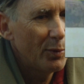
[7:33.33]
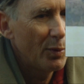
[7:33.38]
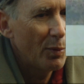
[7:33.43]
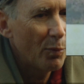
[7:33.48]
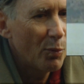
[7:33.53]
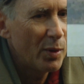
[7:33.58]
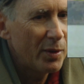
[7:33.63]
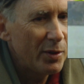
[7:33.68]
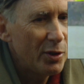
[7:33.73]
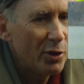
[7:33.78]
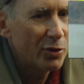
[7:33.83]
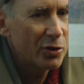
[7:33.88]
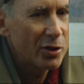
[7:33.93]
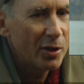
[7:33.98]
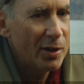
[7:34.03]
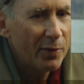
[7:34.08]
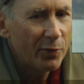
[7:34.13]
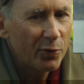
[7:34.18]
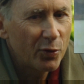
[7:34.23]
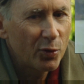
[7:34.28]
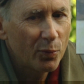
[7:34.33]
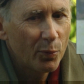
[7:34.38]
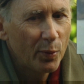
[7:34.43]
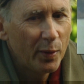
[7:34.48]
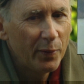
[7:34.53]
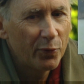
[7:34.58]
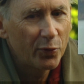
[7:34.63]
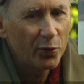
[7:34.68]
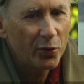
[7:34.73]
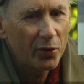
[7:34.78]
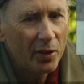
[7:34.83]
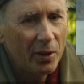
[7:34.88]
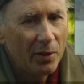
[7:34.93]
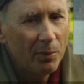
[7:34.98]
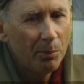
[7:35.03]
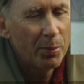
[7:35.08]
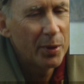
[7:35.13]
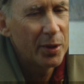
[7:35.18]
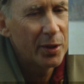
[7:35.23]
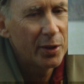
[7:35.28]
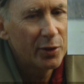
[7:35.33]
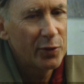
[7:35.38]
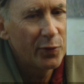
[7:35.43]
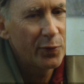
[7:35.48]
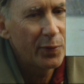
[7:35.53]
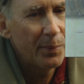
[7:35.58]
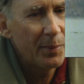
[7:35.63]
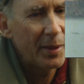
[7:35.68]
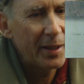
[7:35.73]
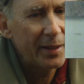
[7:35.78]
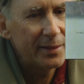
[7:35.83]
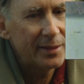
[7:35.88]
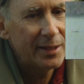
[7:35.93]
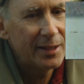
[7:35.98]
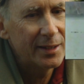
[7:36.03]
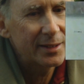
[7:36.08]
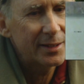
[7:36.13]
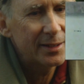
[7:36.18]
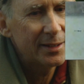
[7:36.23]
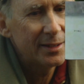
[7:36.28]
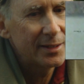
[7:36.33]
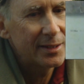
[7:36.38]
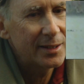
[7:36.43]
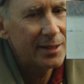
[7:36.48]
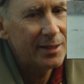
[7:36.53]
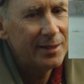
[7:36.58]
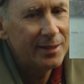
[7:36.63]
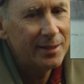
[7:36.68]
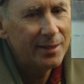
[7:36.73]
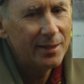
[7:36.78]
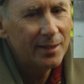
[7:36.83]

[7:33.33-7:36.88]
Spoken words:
if we've seen birds from that distance, and